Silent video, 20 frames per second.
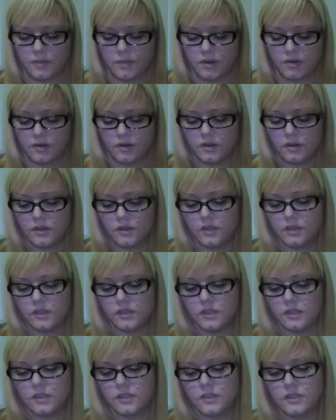out.
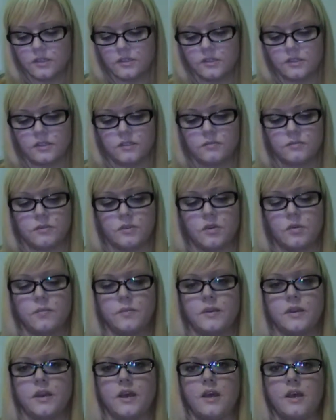So this one would
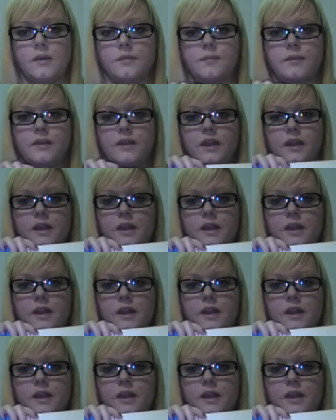open up and it